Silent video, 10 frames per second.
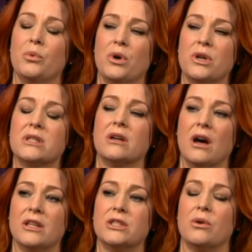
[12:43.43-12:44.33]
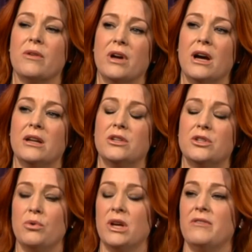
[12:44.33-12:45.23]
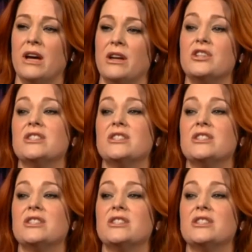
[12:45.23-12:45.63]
the worse it got. So I kind of don't give out.